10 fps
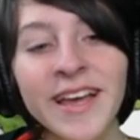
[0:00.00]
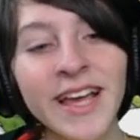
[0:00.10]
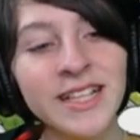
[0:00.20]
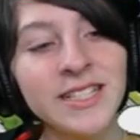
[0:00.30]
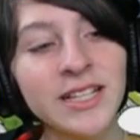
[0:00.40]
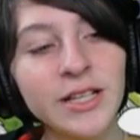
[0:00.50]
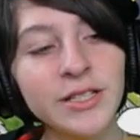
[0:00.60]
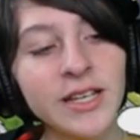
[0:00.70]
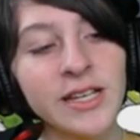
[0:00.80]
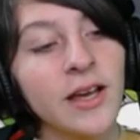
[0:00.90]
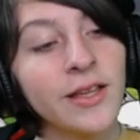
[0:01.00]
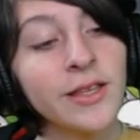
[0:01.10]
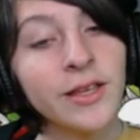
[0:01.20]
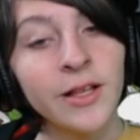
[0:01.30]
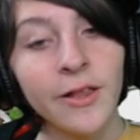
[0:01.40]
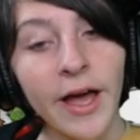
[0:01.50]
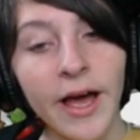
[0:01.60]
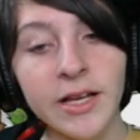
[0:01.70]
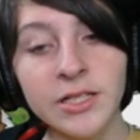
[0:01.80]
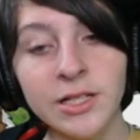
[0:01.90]
It's because, like, in
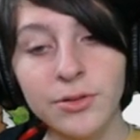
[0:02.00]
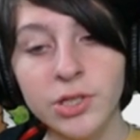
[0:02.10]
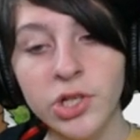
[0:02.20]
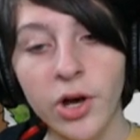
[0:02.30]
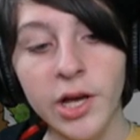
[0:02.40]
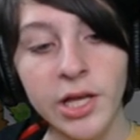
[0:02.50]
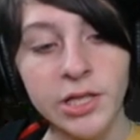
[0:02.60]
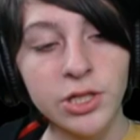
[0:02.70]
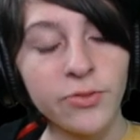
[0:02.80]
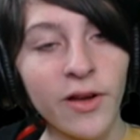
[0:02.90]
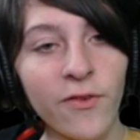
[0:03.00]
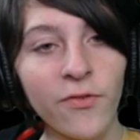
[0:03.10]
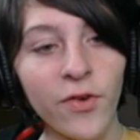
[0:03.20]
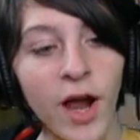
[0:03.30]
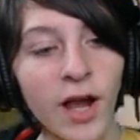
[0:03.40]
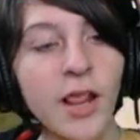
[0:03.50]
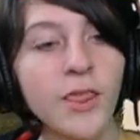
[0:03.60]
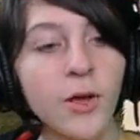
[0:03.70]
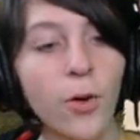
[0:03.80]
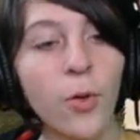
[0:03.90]
class, I was talking to my friend
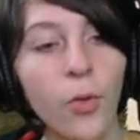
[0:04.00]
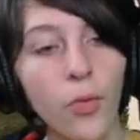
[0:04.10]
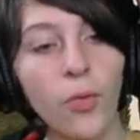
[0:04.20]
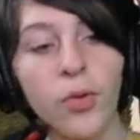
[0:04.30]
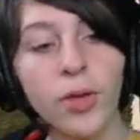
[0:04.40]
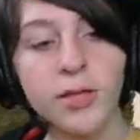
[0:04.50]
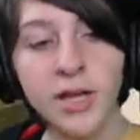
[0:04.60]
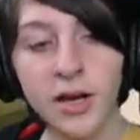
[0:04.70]
the whole entire